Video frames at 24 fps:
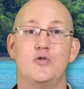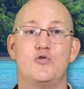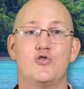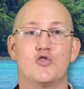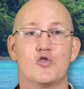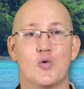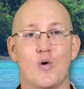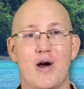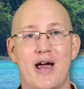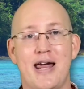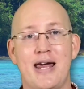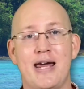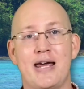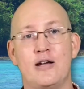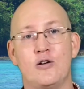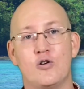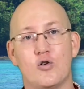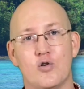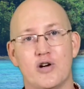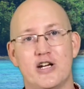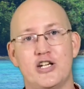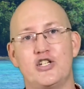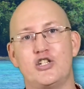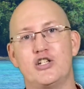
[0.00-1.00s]
train
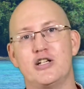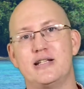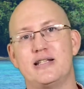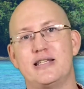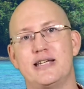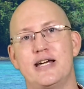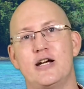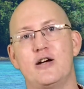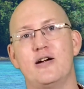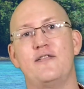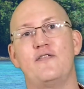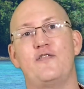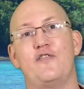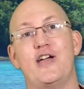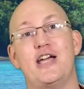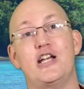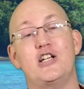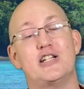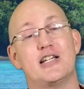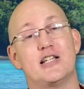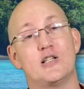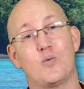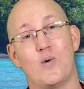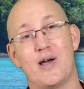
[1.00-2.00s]
Christians here in
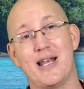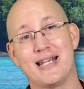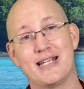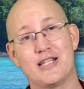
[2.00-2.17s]
Fiji as well